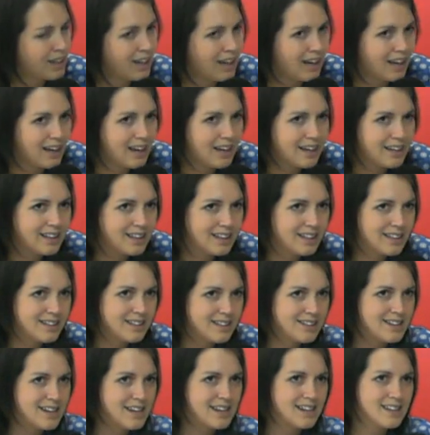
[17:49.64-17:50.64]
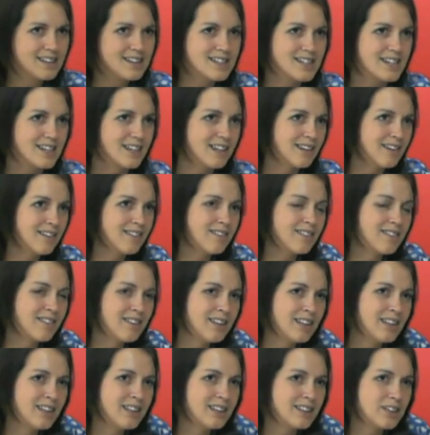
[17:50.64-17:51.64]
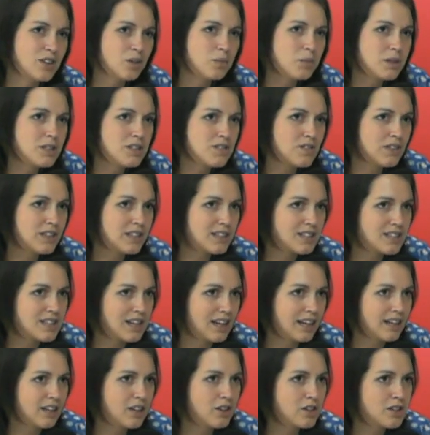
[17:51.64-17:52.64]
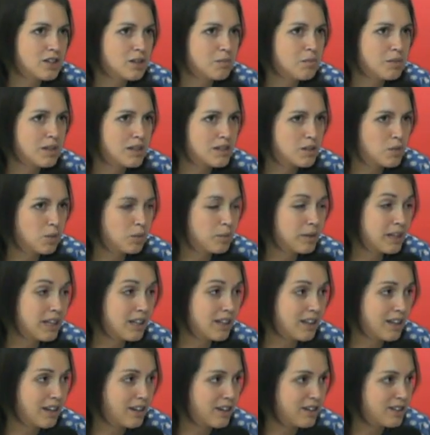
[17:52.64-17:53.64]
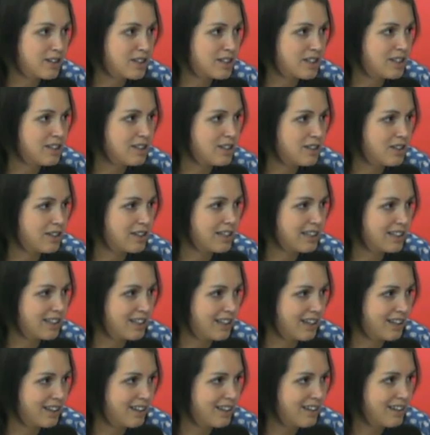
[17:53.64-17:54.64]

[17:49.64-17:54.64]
I like that analogy. It almost feels like you should be swimming in the ocean during the year.